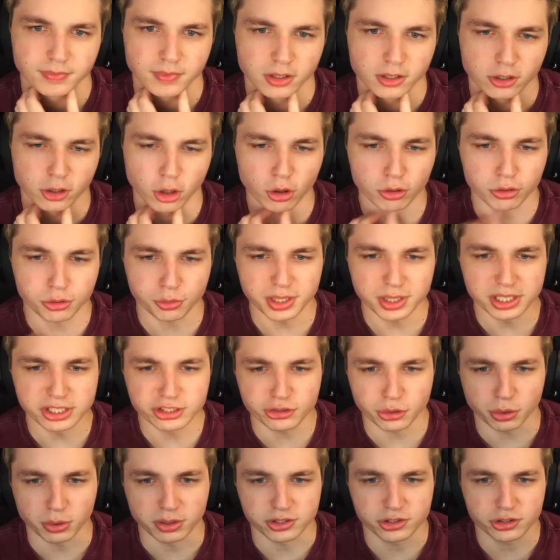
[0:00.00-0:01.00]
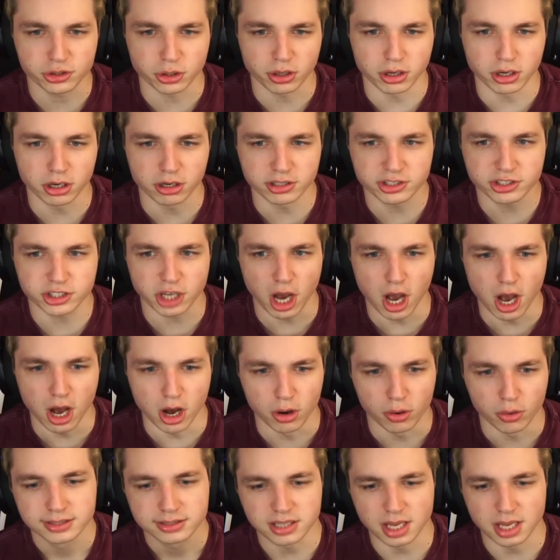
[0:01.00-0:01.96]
Go three swords, Zoro. Let's go.